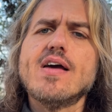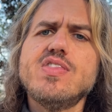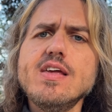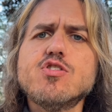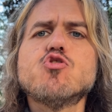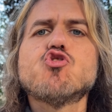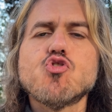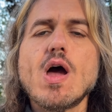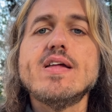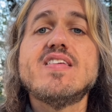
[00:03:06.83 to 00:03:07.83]
I think they're
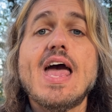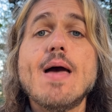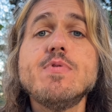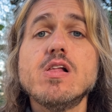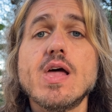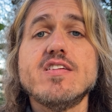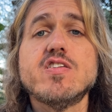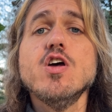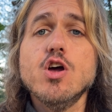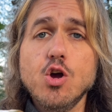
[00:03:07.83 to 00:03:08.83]
trying to emulate
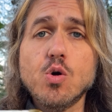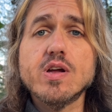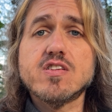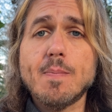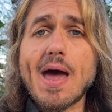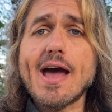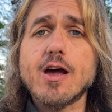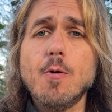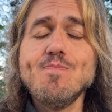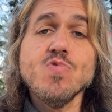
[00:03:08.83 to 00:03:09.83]
hookah tobacco,